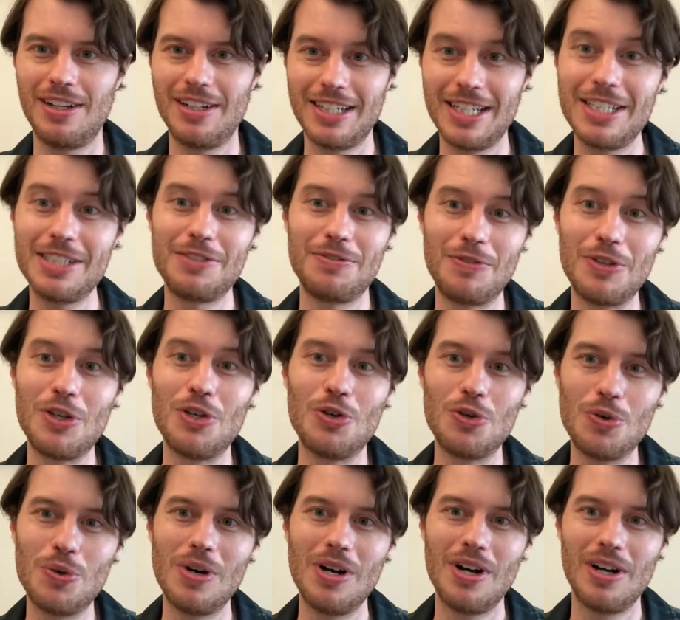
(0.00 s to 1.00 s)
his
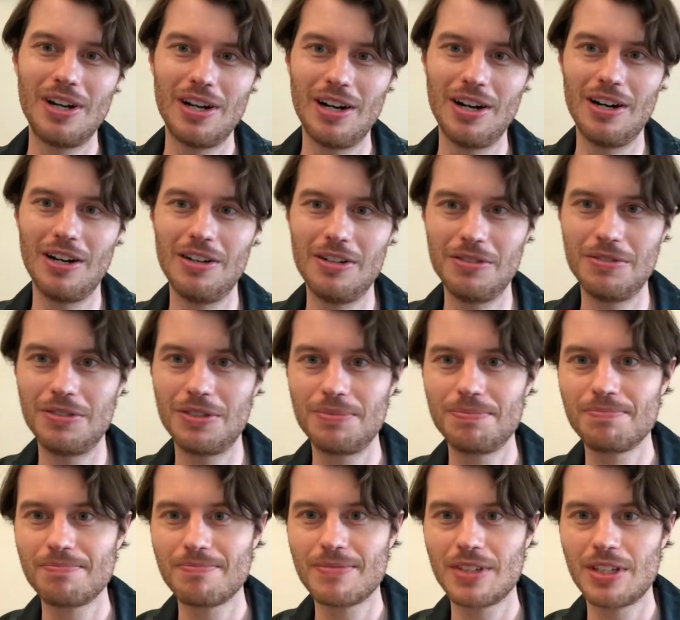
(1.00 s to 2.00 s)
view of
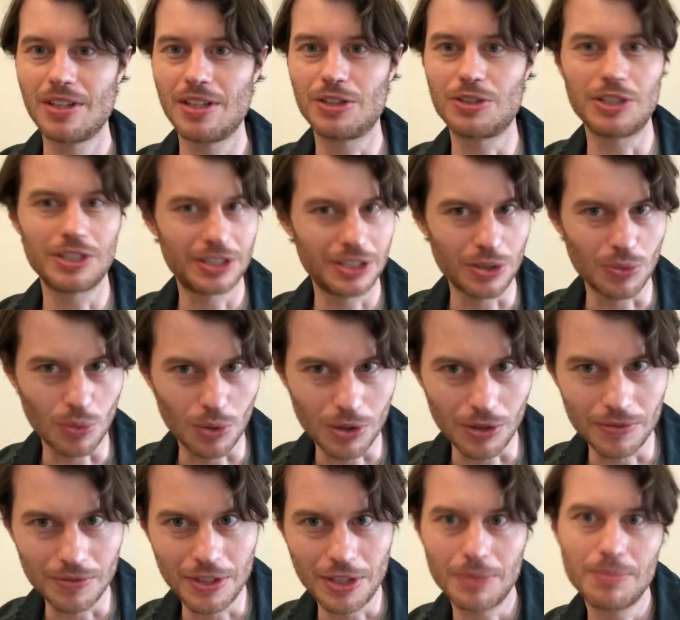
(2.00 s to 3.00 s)
the Christian
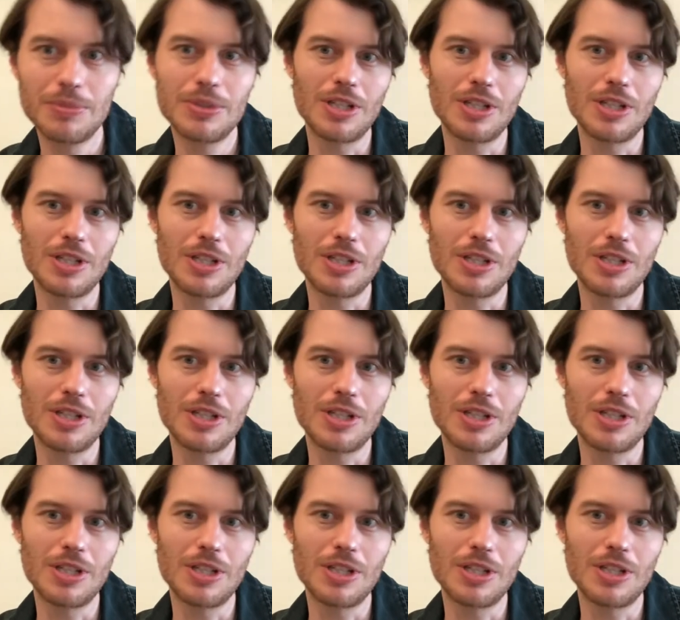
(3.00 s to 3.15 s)
worldview.